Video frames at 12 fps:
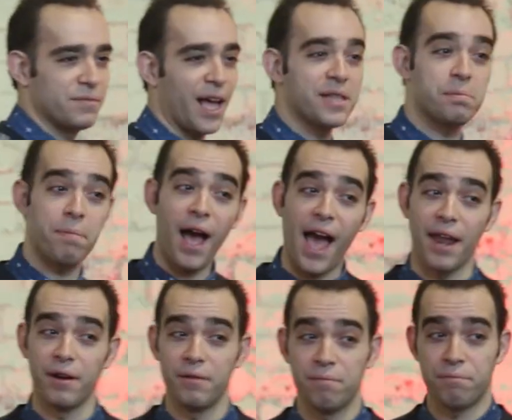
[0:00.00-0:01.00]
That's bad.
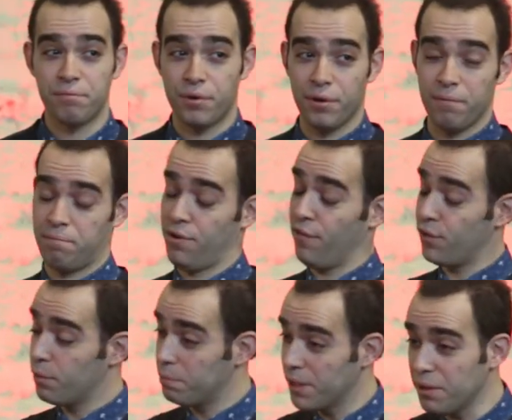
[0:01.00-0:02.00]

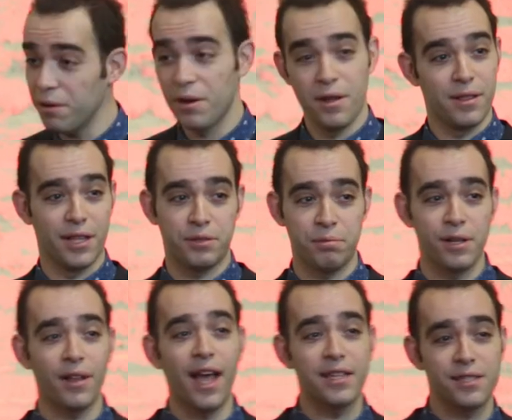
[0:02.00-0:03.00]
Preferably, let's
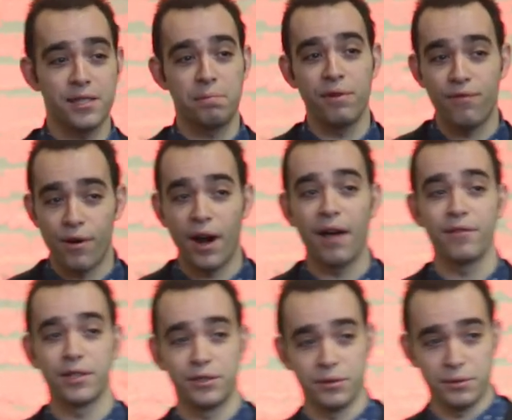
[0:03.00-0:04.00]
realize this before
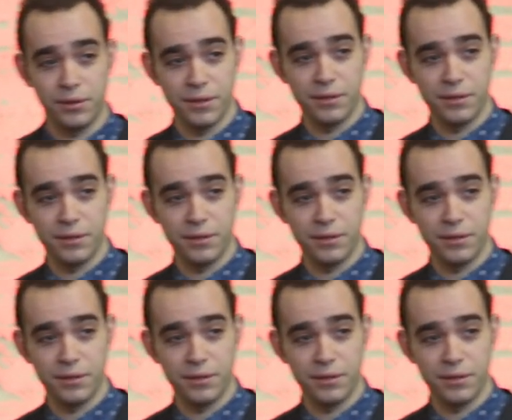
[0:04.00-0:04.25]
having children.